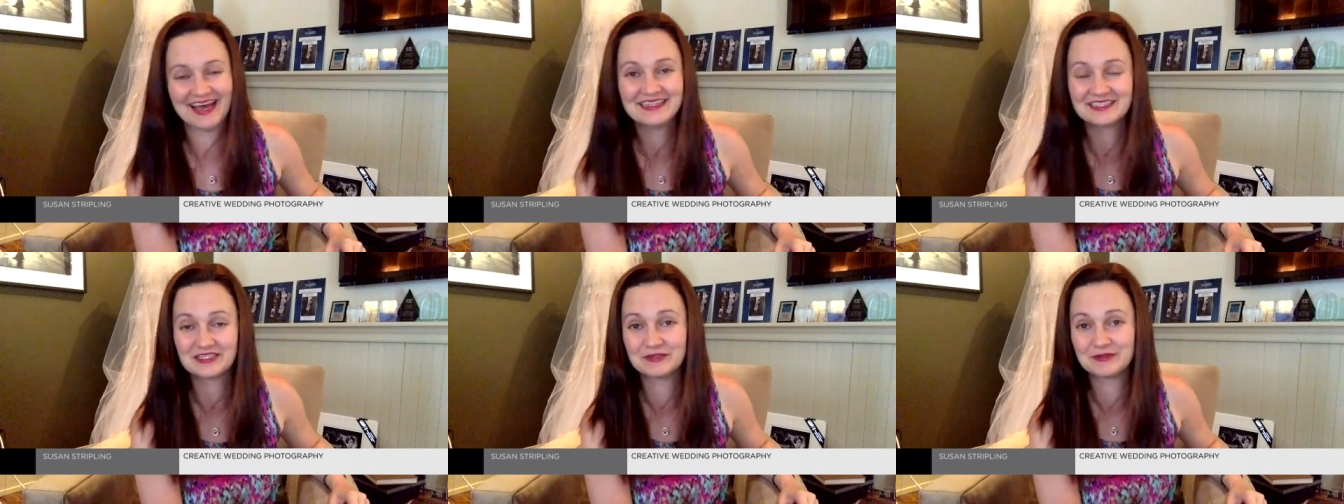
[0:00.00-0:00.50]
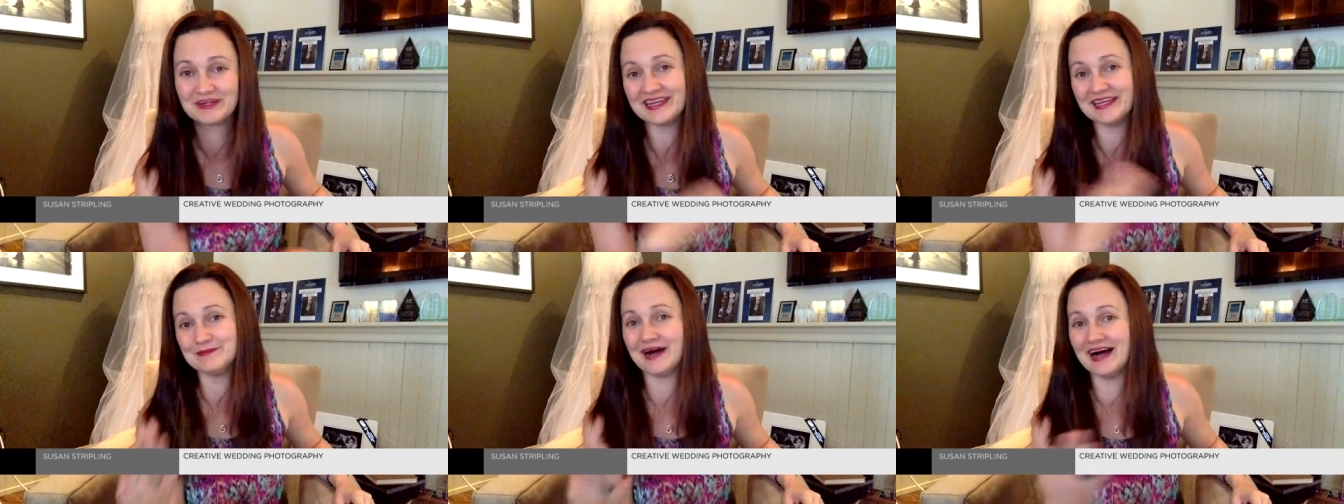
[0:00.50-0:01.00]
So we're getting
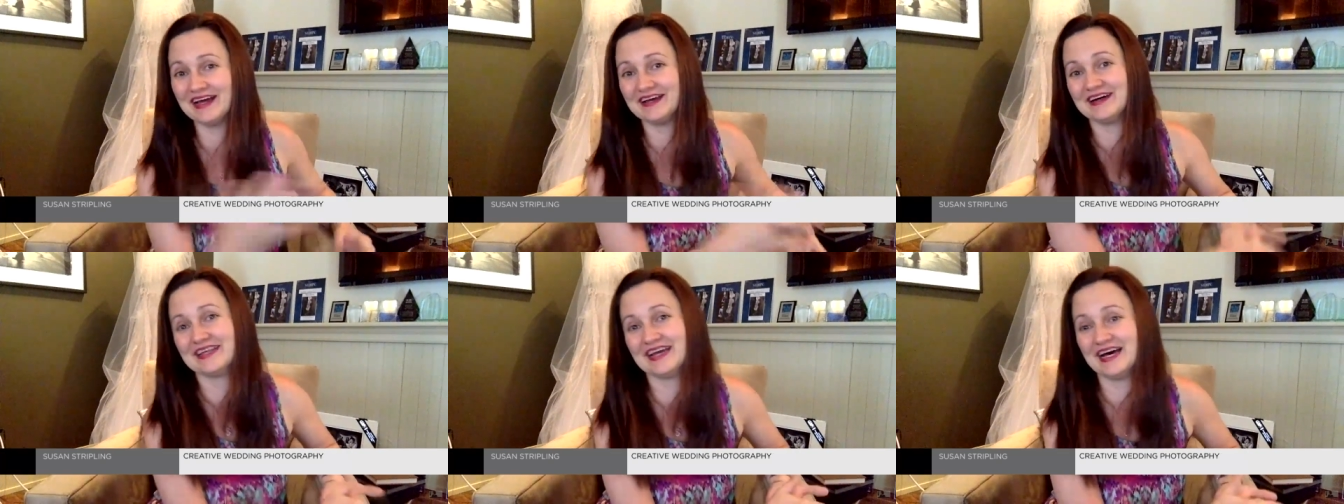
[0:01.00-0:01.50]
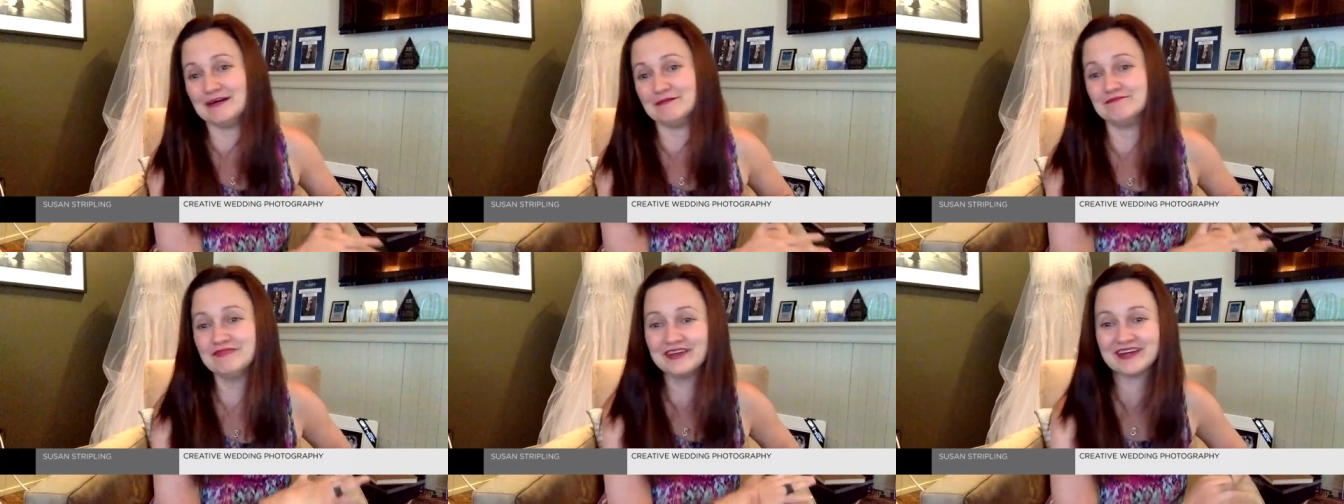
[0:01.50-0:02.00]
by on um,
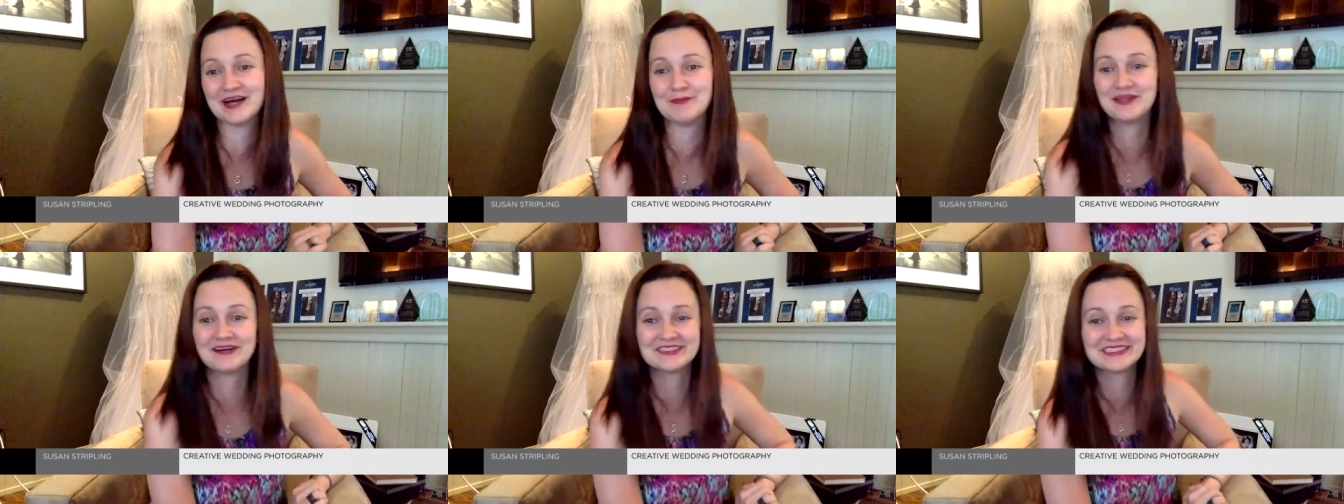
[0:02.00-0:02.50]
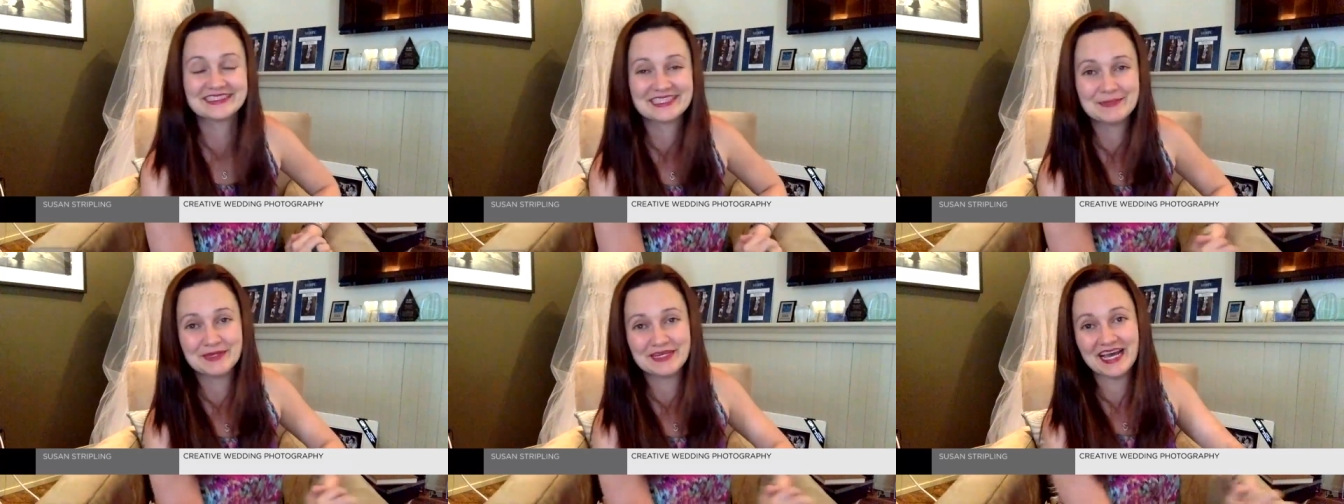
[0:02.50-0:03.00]
you know a couple hours of sleep
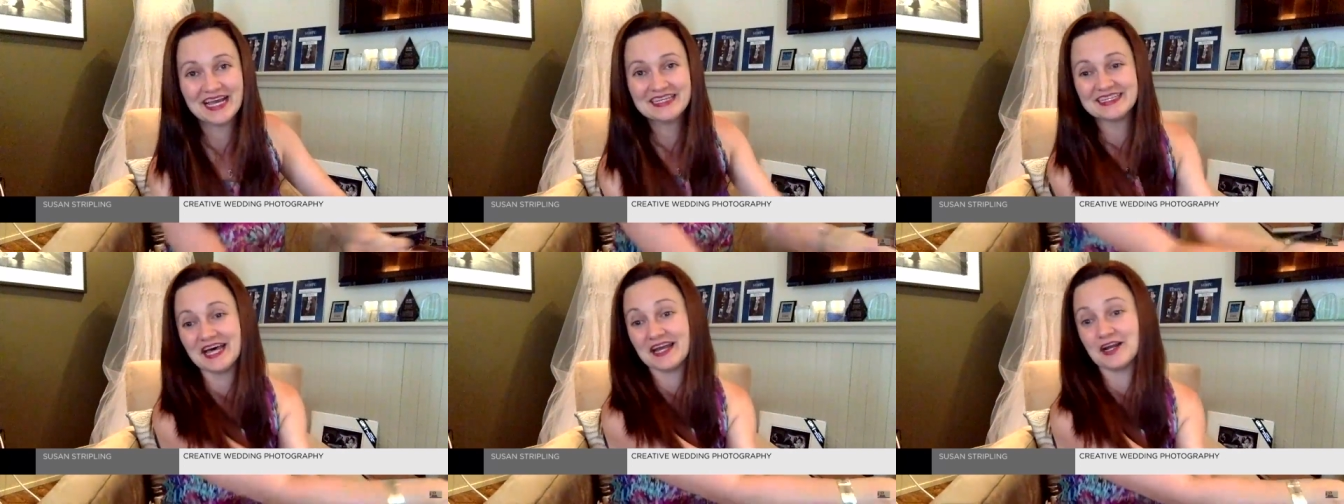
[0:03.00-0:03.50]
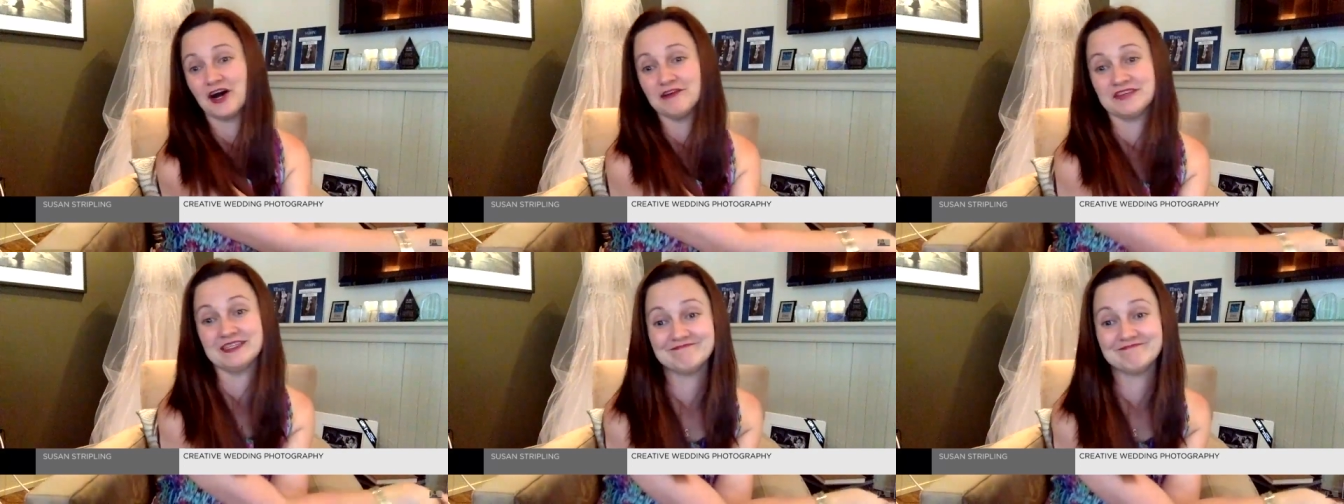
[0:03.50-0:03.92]
a night and a lot of coffee.